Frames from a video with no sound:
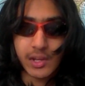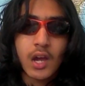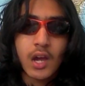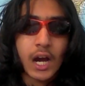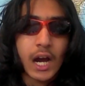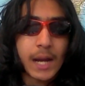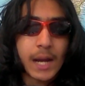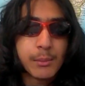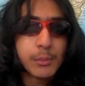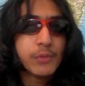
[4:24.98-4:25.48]

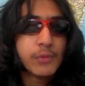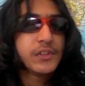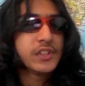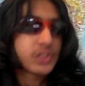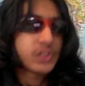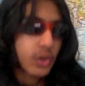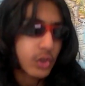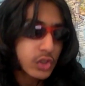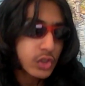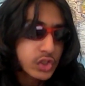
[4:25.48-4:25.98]
iMovie
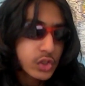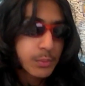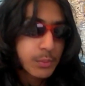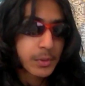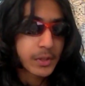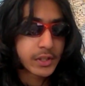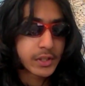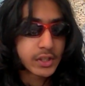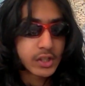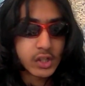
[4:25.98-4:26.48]
is also
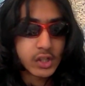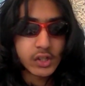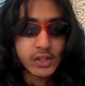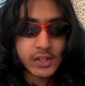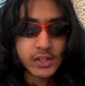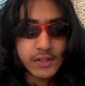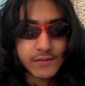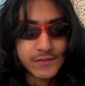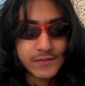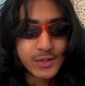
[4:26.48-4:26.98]
pretty good
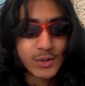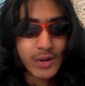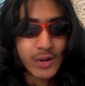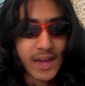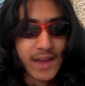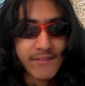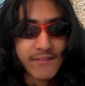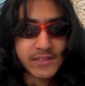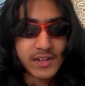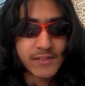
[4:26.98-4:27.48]
if you don't
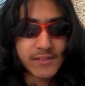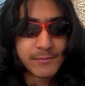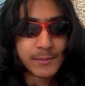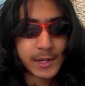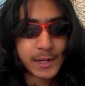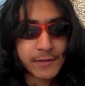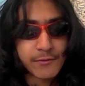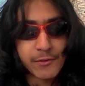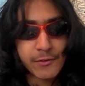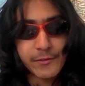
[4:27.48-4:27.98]
have enough
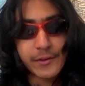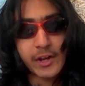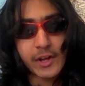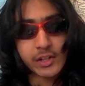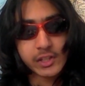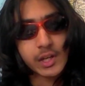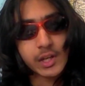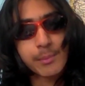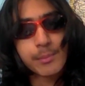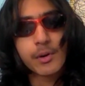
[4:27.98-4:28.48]
money for
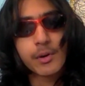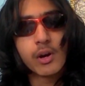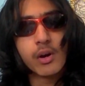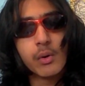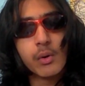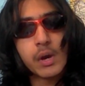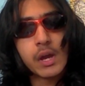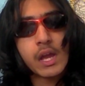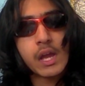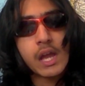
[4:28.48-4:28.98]
Final Cut
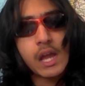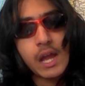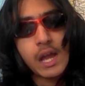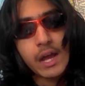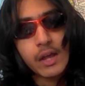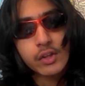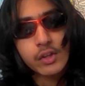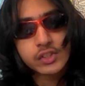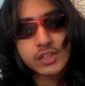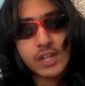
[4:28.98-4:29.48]
Pro.
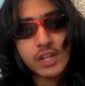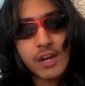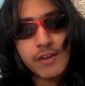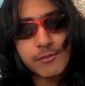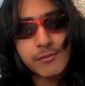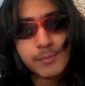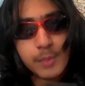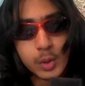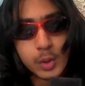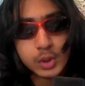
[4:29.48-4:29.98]
I also
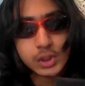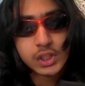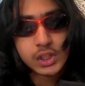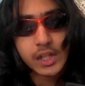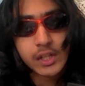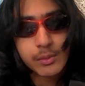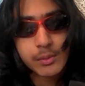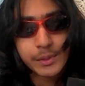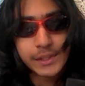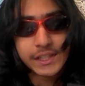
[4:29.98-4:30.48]
have
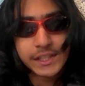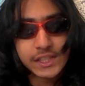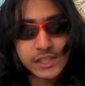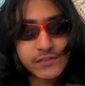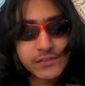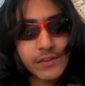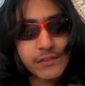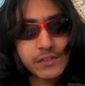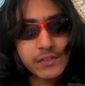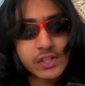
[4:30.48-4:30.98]
Motion, which
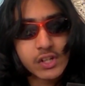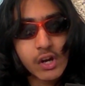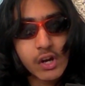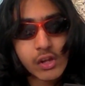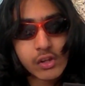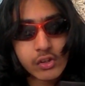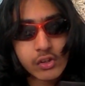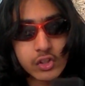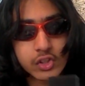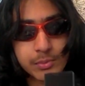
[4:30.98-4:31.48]
is
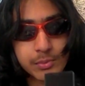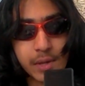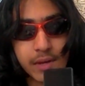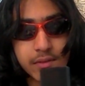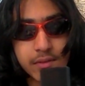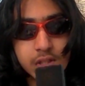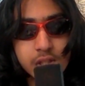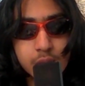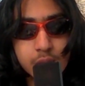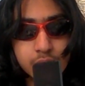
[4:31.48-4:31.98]
$50, but I
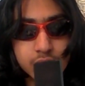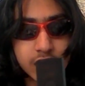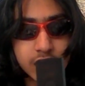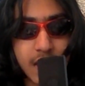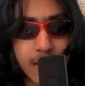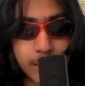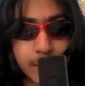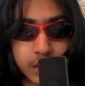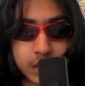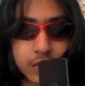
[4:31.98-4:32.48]
haven't used it
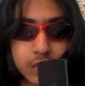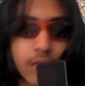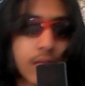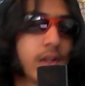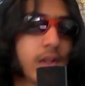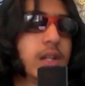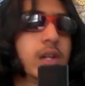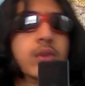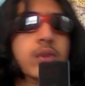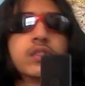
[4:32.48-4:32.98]
that much for
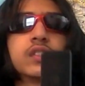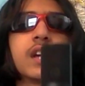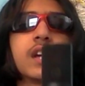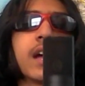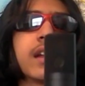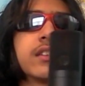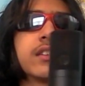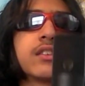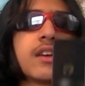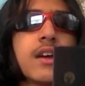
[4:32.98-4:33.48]
videos
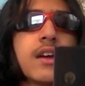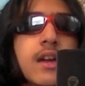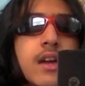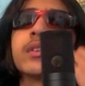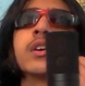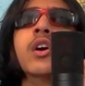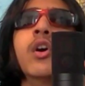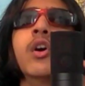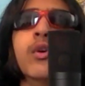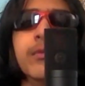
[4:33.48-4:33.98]
yet.
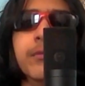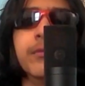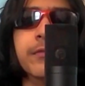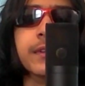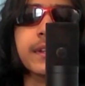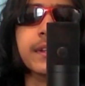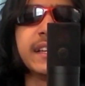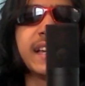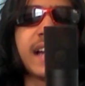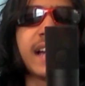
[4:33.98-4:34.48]

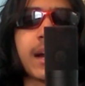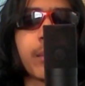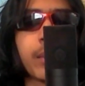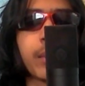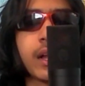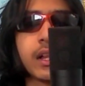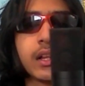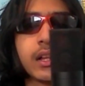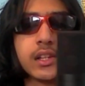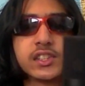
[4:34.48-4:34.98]
Hopefully I
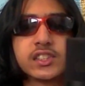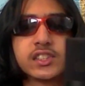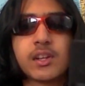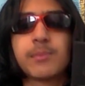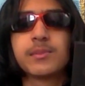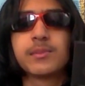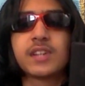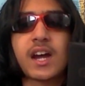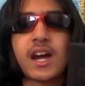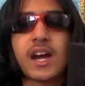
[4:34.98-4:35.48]
will
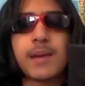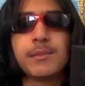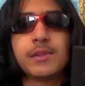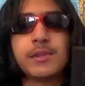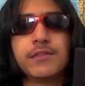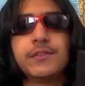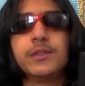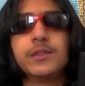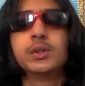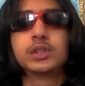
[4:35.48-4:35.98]
sometime in
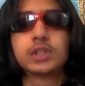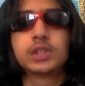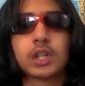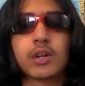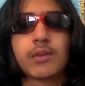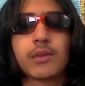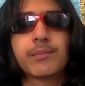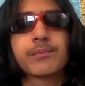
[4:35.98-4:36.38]
the future.